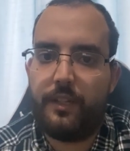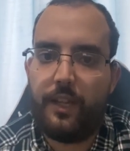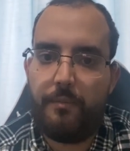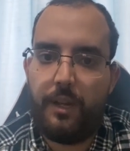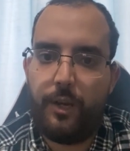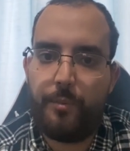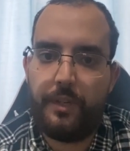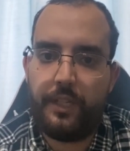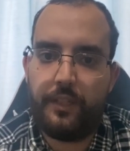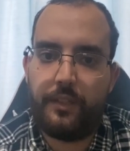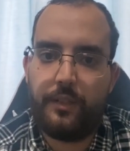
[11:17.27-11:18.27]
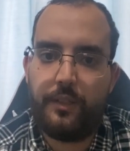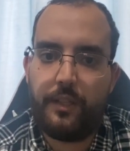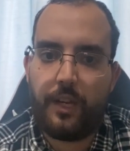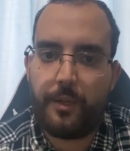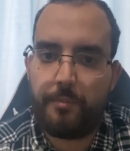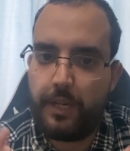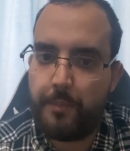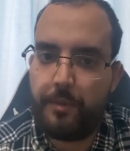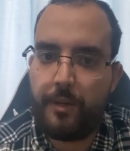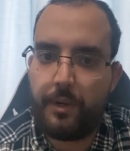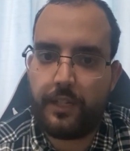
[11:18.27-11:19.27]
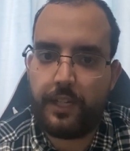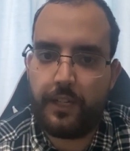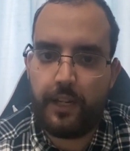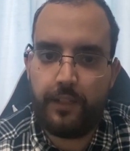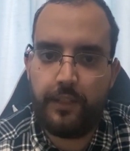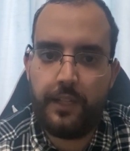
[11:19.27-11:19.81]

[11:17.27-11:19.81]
I'm helping as many people as I can.